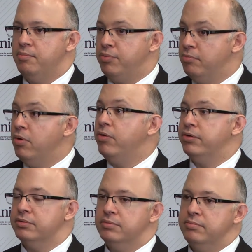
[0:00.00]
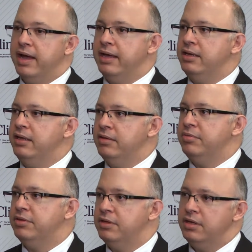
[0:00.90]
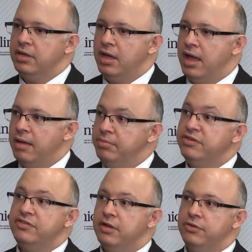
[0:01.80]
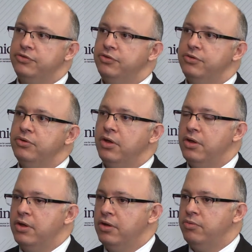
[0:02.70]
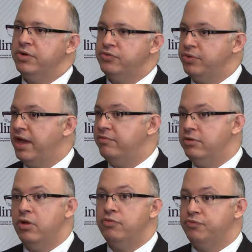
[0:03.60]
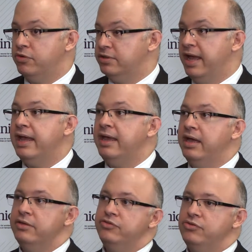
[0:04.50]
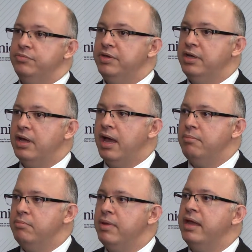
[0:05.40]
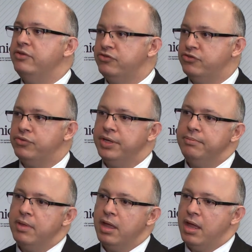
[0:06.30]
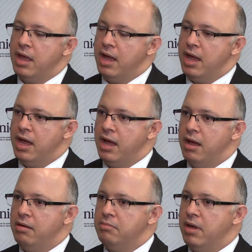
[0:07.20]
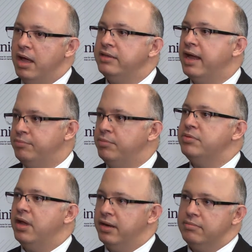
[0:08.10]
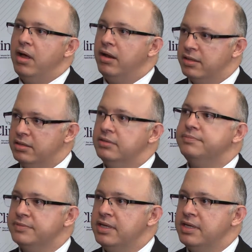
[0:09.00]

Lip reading: promoter by inhibiting BCL2, which we have known for decades to be a mainstream anti-apoptotic molecule.